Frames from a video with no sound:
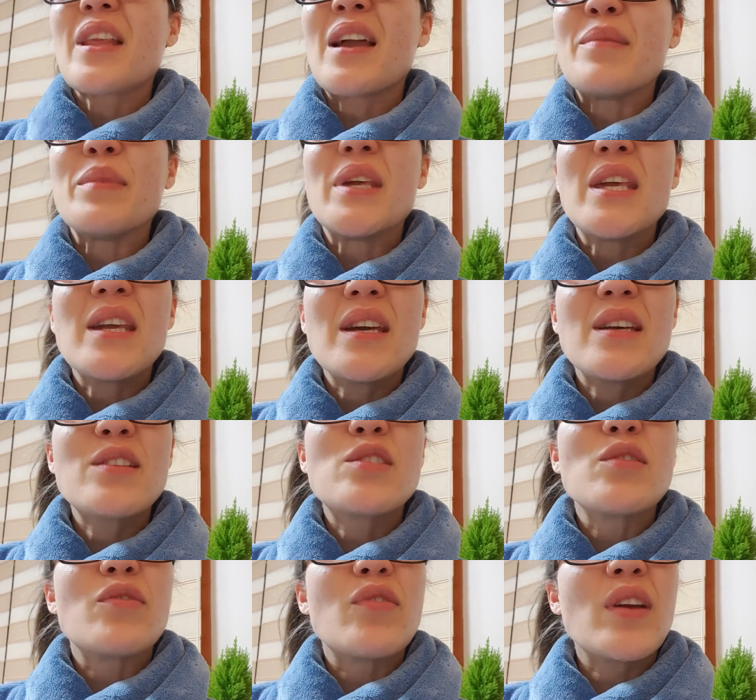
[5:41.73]
I'm here
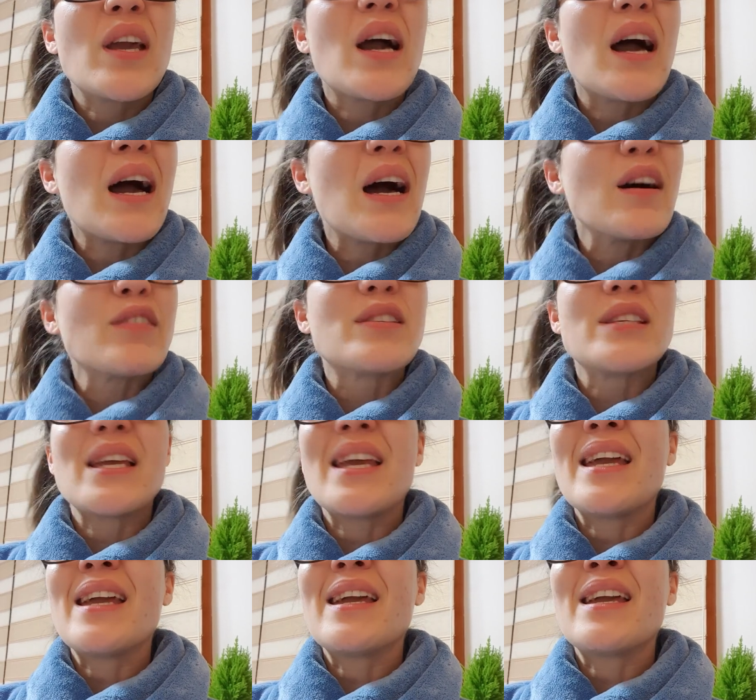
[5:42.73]
to figure out
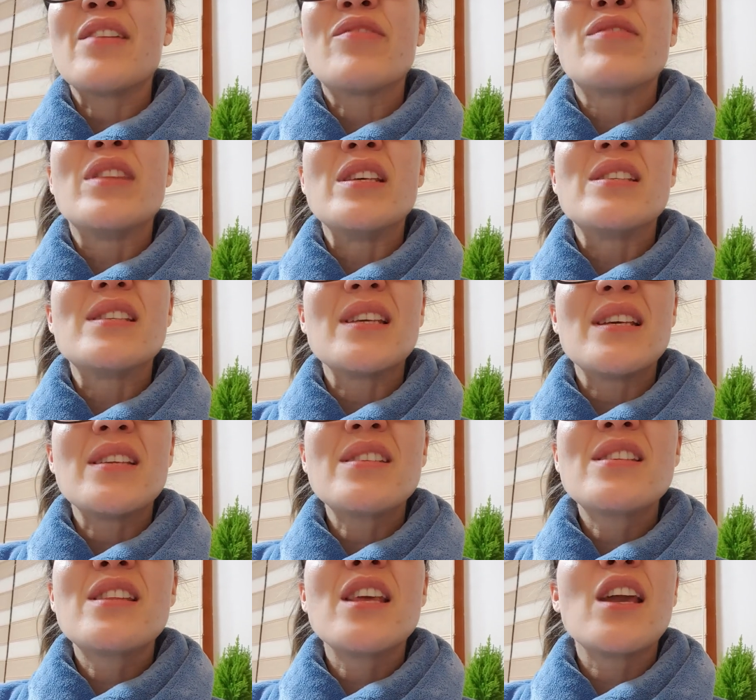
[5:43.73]
if this
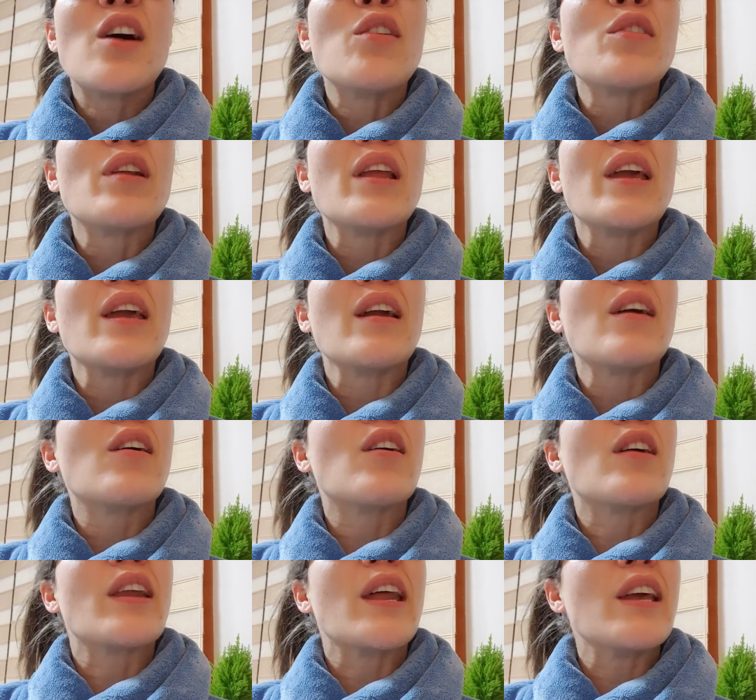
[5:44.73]
is the only
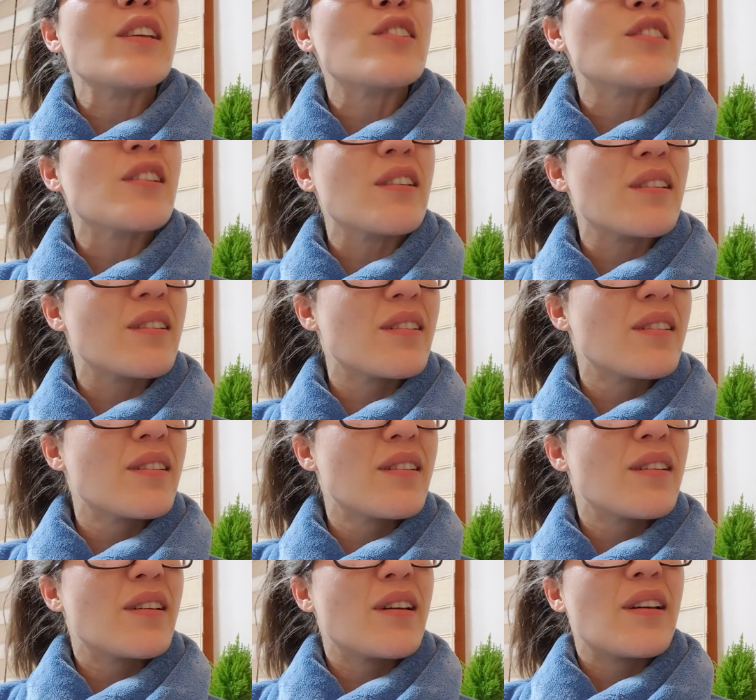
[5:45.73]
incarnation,
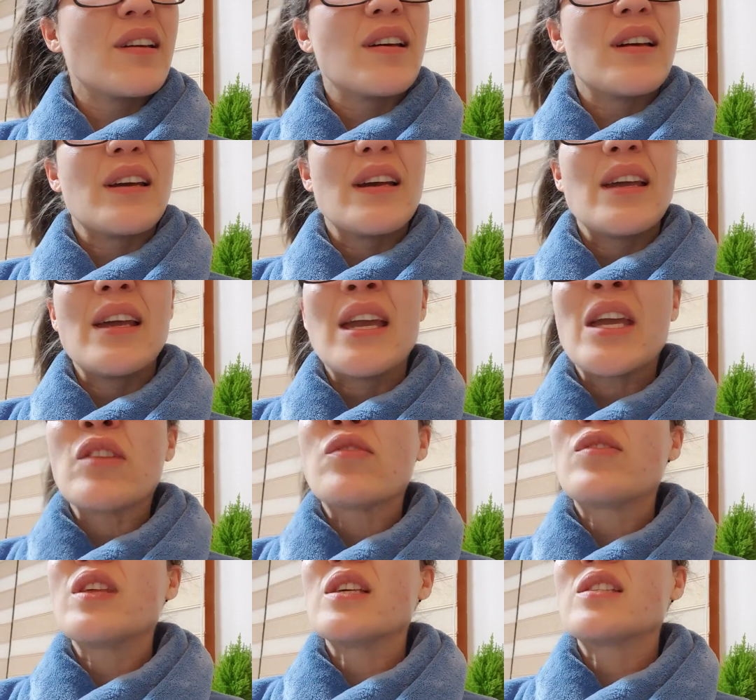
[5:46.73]

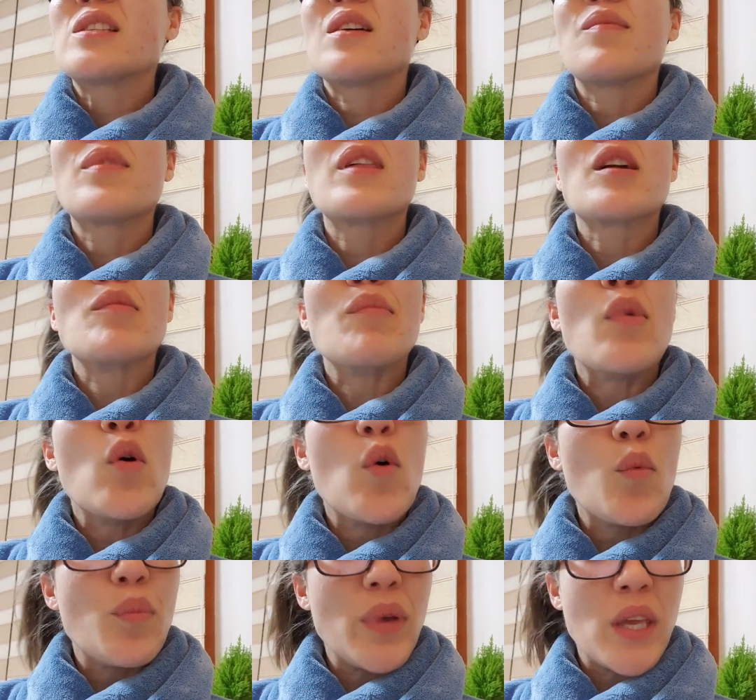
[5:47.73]
if there's something
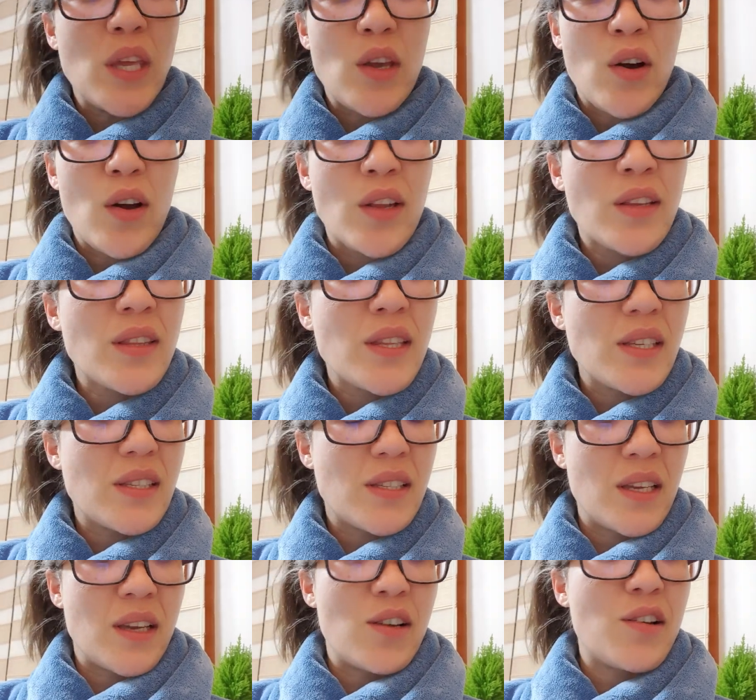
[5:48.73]
more beyond
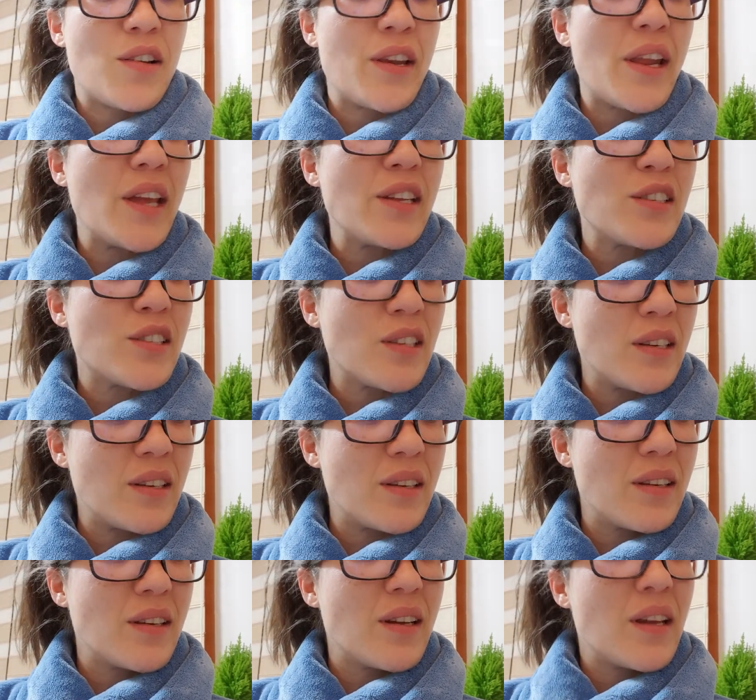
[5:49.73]
this incarnation.
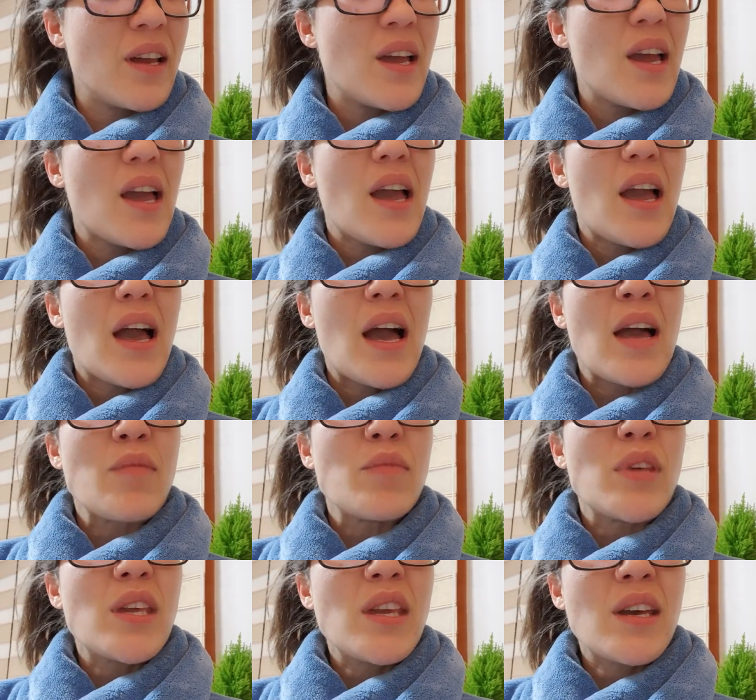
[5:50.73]
I'm
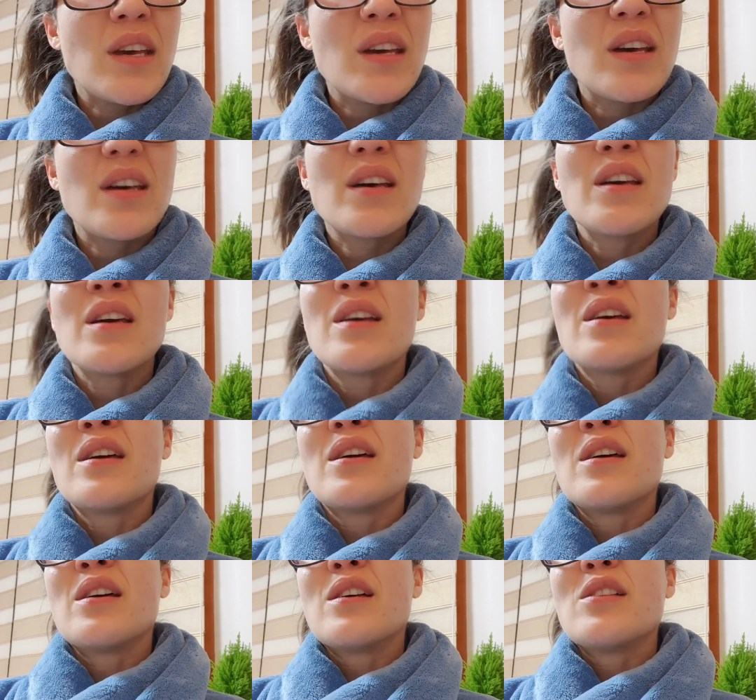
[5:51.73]
here
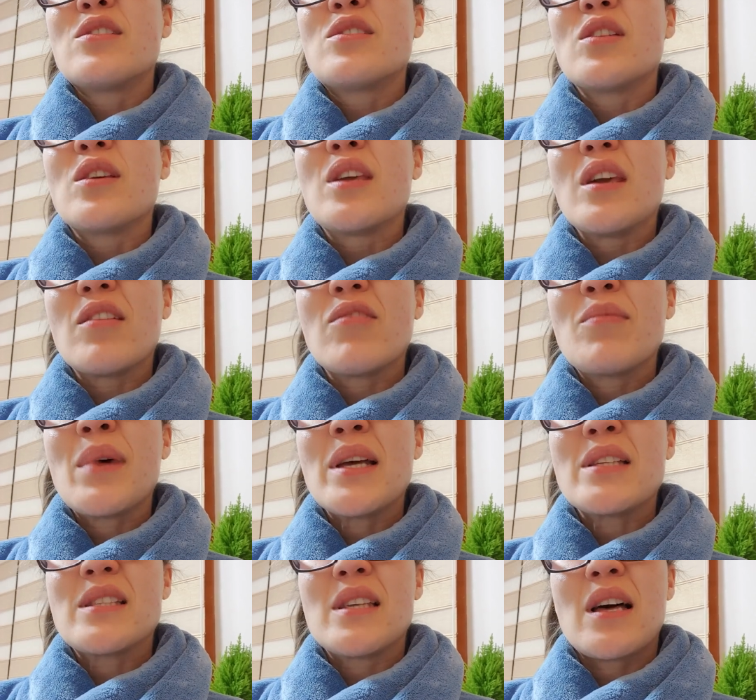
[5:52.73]
to give
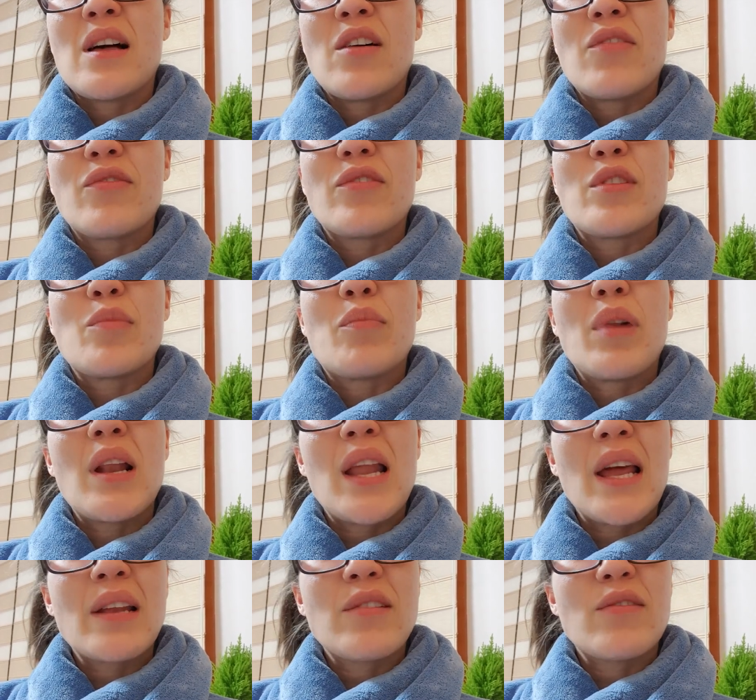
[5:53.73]
myself the
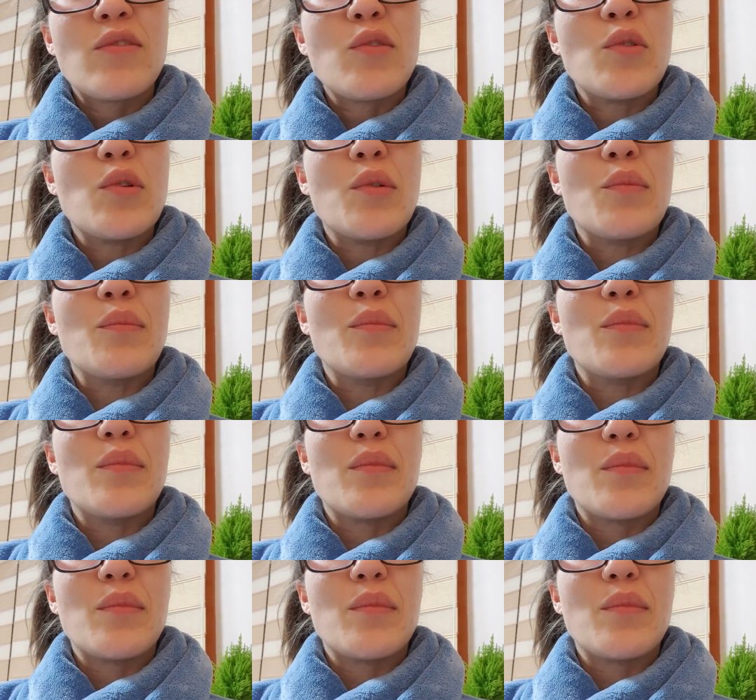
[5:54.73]
platform